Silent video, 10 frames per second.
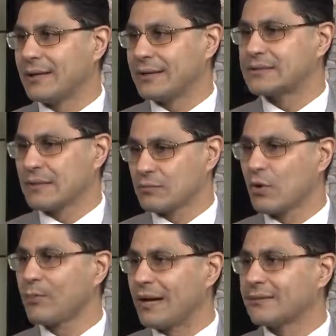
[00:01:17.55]
It's a
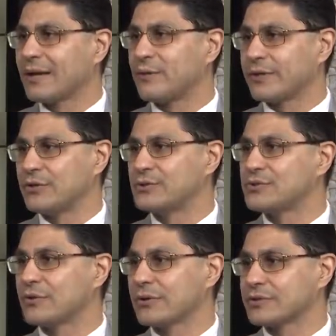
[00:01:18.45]
robot that we use
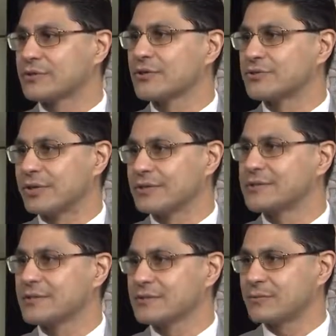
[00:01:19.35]
during surgery. It
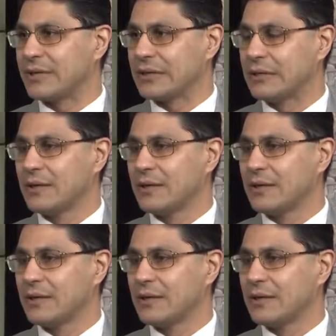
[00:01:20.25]
assists me.